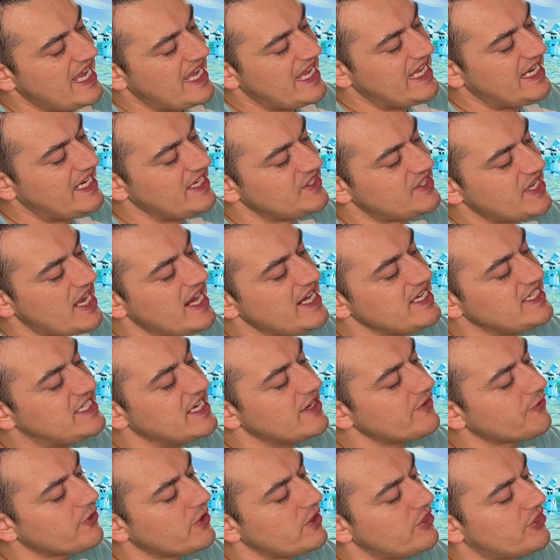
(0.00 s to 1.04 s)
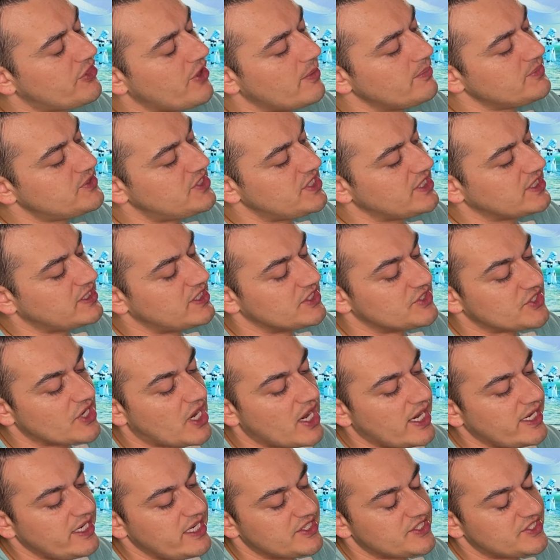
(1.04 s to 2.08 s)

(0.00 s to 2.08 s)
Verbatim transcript: it is a different thumbstick design.